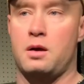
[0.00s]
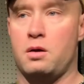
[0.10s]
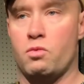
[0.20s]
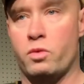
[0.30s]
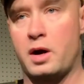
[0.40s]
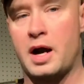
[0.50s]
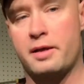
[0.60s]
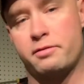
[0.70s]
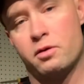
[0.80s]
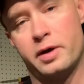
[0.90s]
where I
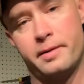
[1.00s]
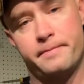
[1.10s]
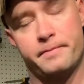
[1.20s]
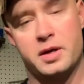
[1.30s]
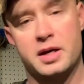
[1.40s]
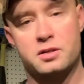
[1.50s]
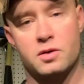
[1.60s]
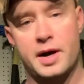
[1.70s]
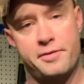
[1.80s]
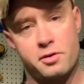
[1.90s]
throw it. Okay, so
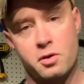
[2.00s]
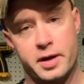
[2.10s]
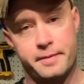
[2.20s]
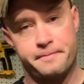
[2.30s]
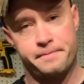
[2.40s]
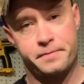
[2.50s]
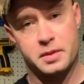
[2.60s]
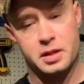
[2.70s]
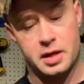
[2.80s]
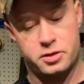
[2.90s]
I throw it
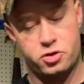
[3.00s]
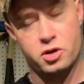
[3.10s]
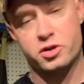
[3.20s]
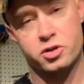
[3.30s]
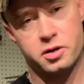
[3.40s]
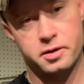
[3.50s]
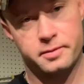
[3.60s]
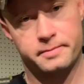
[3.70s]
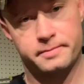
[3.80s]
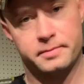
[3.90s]
at structure,
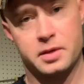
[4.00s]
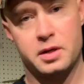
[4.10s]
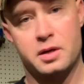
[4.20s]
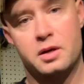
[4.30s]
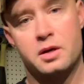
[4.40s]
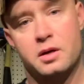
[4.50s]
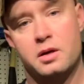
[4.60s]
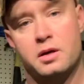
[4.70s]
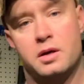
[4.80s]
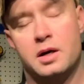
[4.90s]

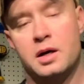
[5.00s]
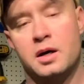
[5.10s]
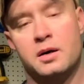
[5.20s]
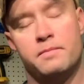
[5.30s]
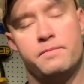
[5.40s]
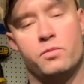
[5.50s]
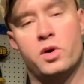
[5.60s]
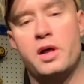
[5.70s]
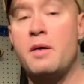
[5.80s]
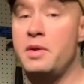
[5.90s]

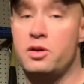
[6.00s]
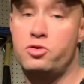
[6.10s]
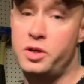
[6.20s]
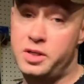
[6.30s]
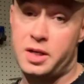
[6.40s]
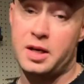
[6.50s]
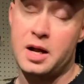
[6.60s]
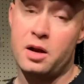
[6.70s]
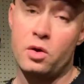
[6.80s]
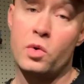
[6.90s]
whether that be a tree sticking
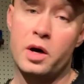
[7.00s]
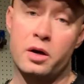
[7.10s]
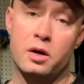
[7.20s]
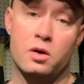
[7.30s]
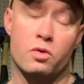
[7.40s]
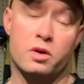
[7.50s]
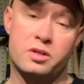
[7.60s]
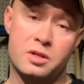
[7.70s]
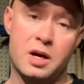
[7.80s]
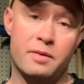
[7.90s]
out of the water, or a
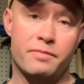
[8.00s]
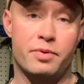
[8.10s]
stump,